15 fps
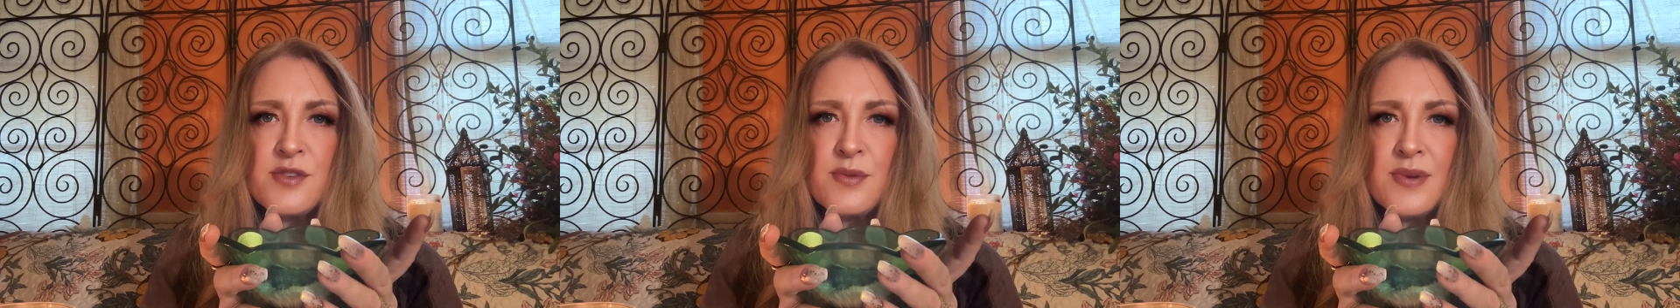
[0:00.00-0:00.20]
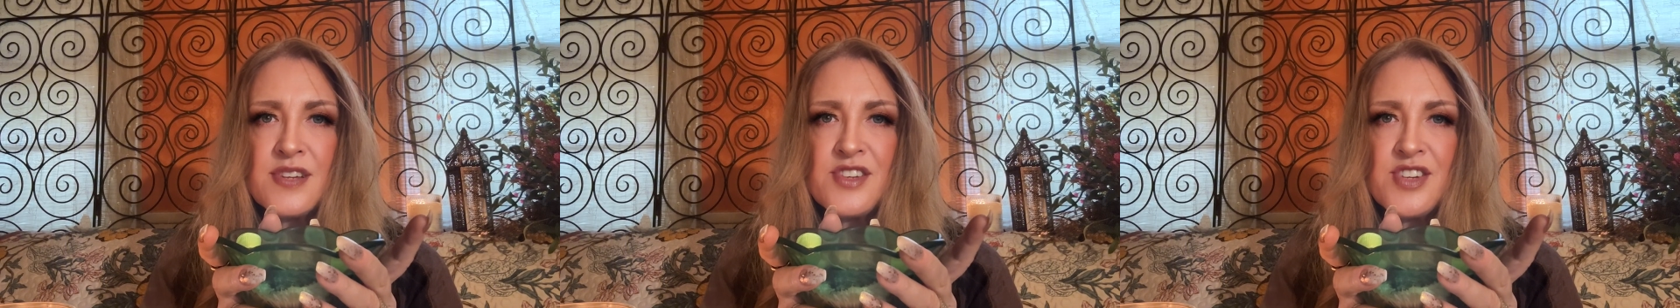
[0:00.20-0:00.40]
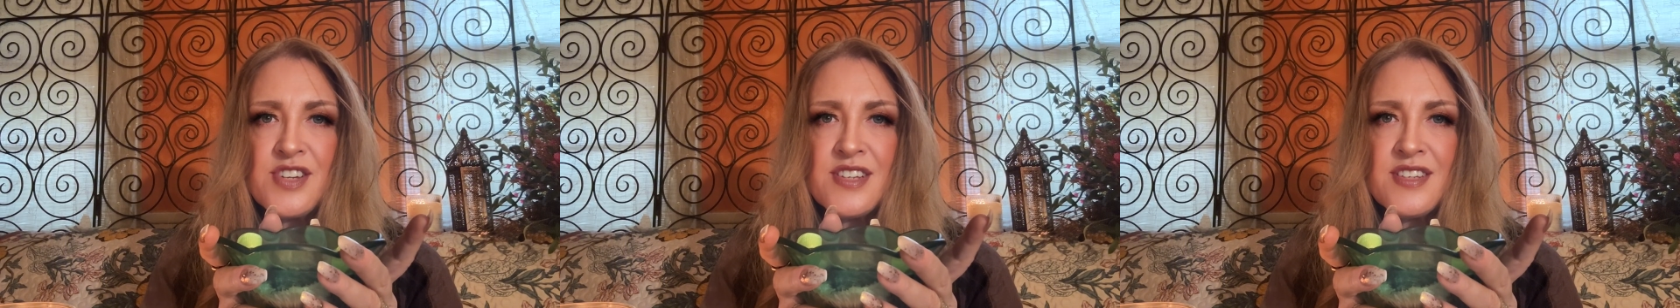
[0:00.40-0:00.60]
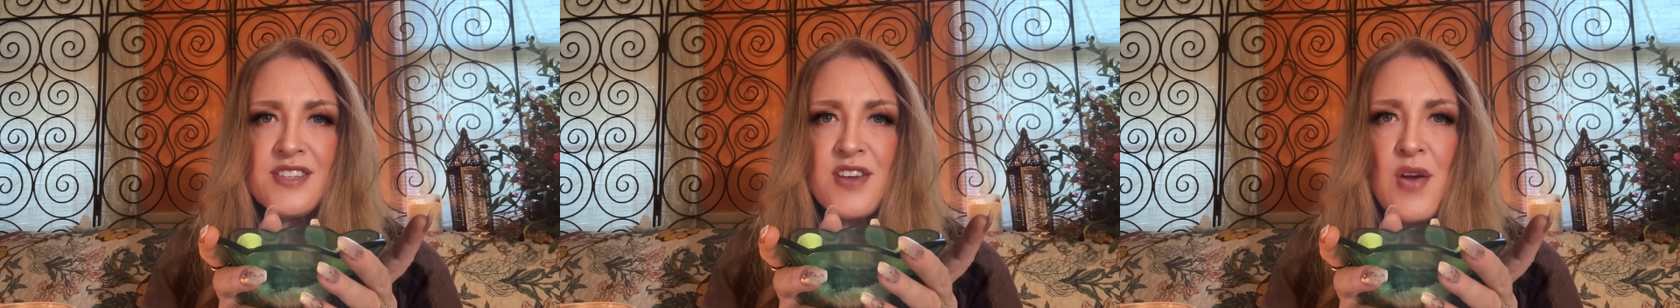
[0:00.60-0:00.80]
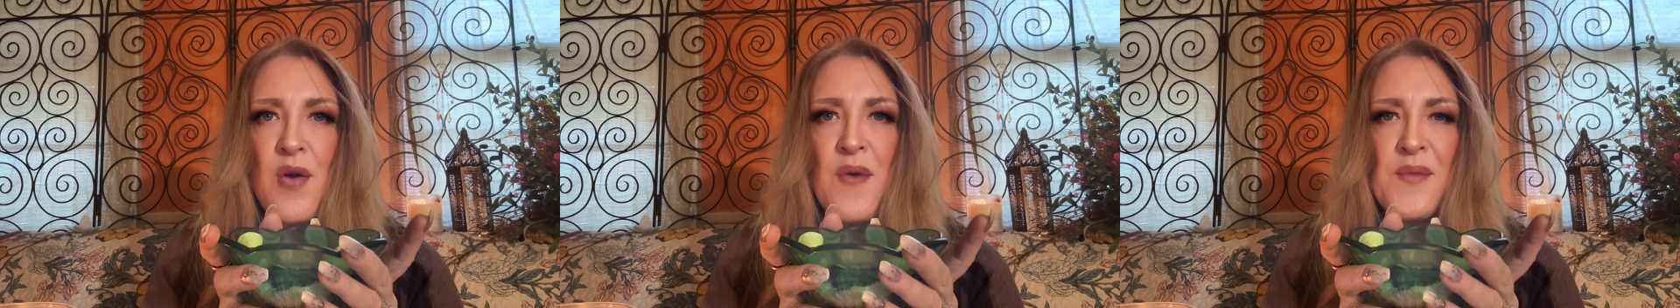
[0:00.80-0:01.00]
which is
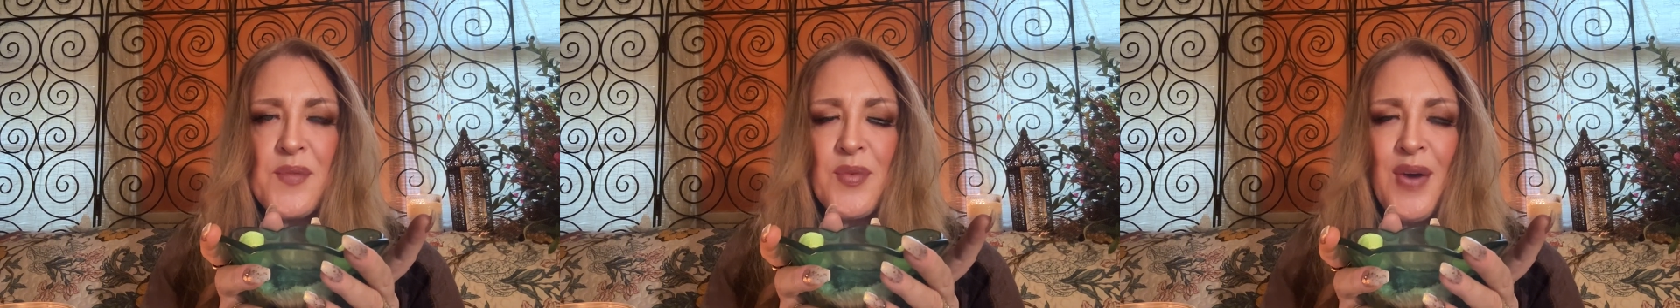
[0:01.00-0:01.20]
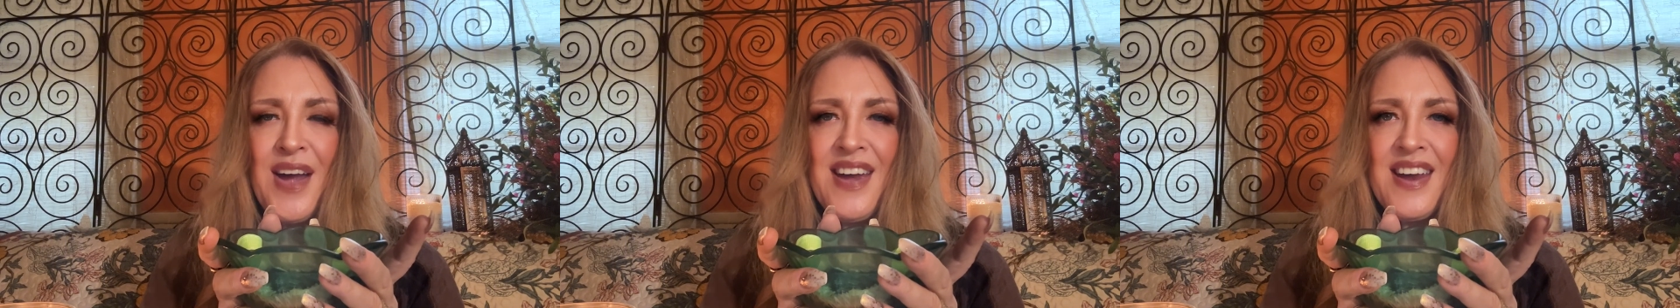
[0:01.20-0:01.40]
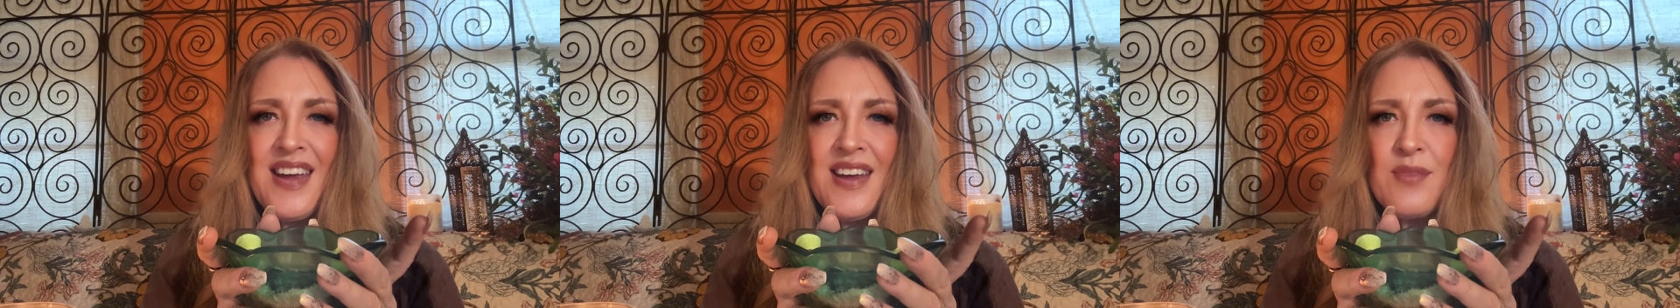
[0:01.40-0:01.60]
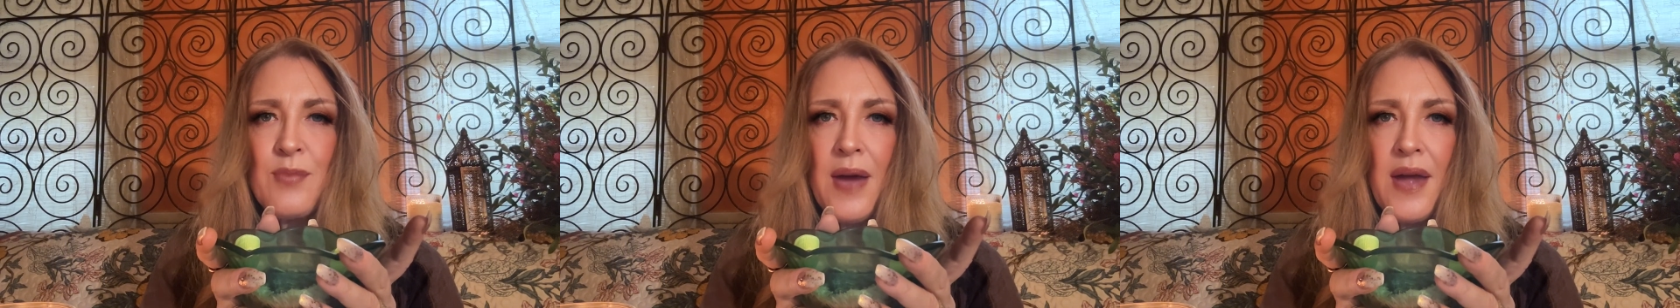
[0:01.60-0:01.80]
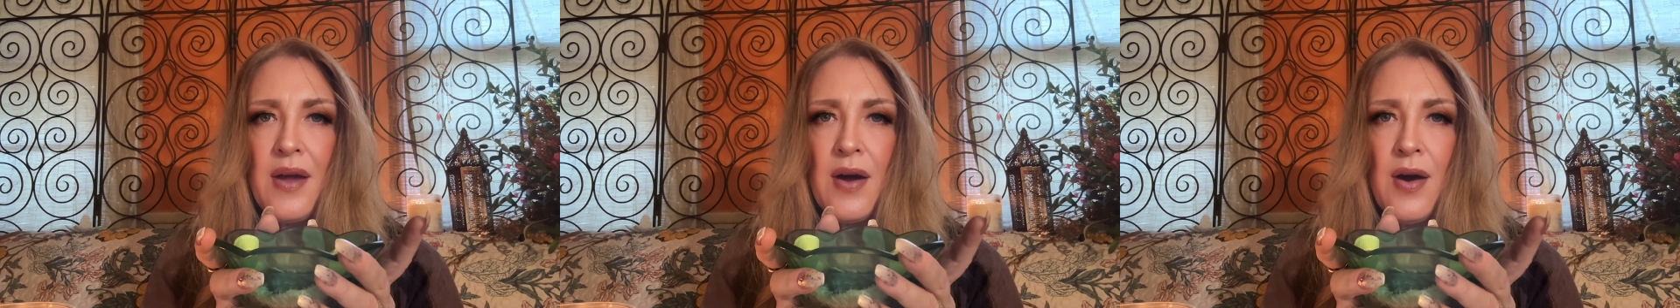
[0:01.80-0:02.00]
right in
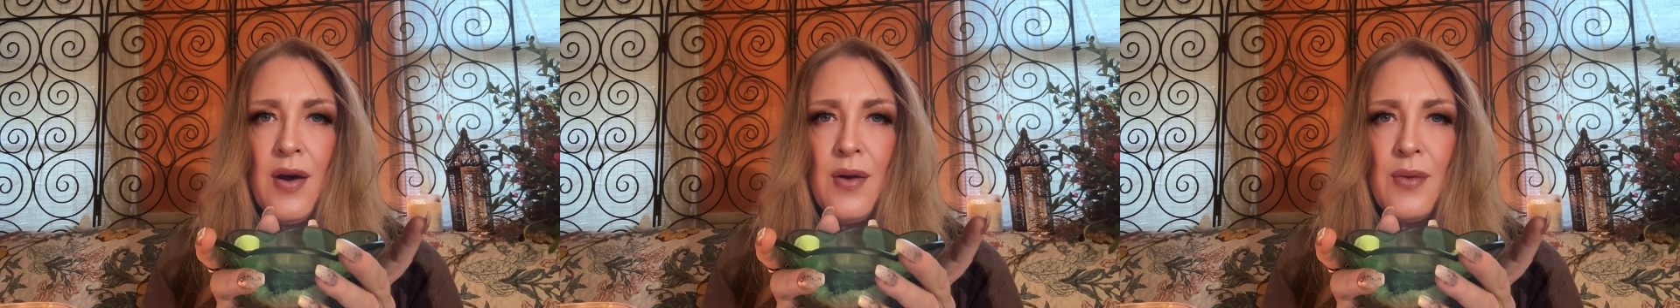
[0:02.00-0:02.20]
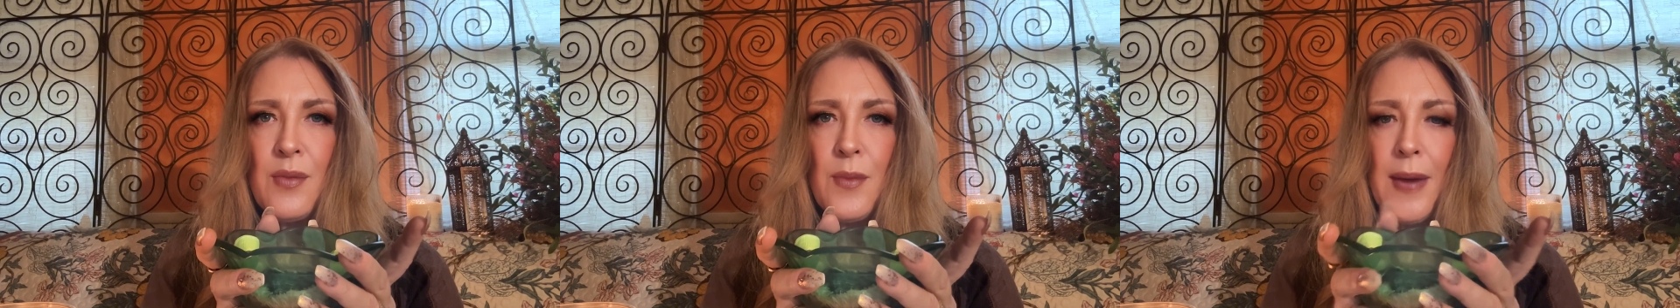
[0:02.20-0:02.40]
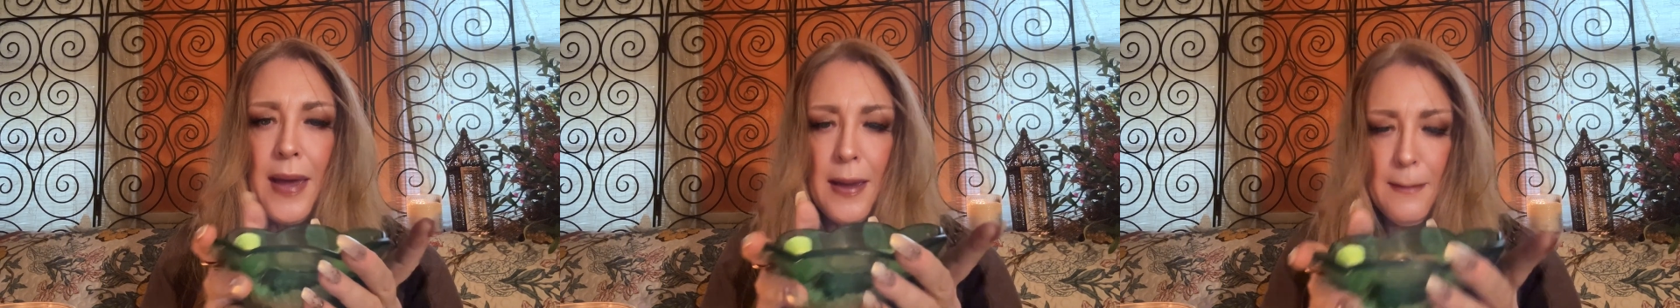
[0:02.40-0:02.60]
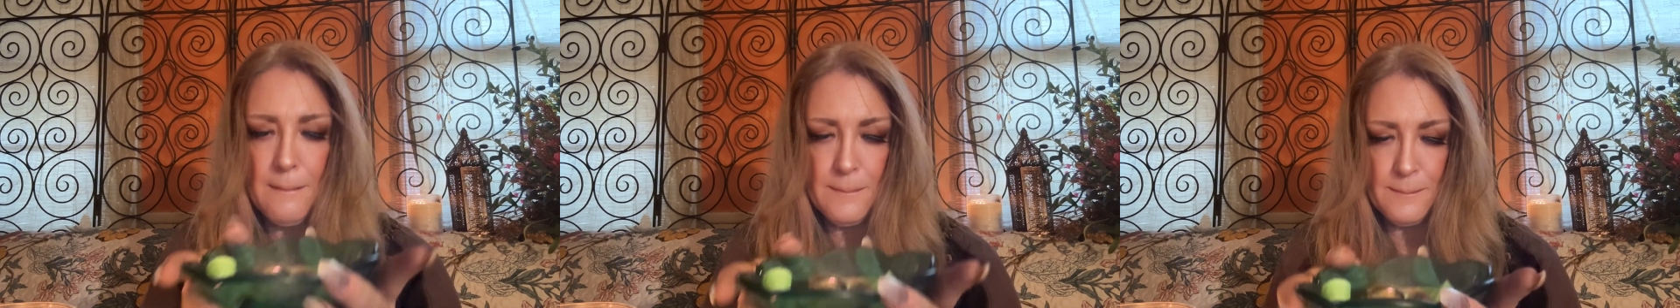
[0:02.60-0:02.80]
my hallway.